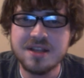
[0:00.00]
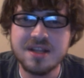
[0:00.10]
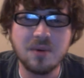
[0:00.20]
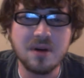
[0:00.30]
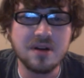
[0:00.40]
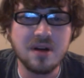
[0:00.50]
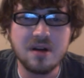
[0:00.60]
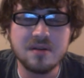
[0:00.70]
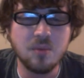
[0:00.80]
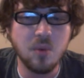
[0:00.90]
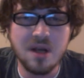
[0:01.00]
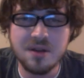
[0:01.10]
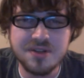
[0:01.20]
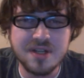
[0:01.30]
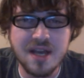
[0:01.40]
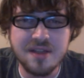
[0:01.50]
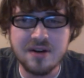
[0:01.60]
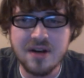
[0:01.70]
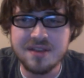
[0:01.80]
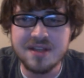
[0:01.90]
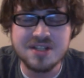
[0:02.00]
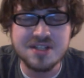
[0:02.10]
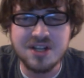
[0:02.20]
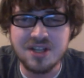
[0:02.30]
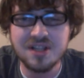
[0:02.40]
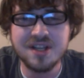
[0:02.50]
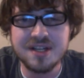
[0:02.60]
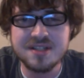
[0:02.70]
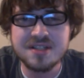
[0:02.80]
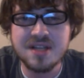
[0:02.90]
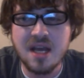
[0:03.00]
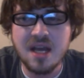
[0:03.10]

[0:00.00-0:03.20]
They work well together and it just clicks.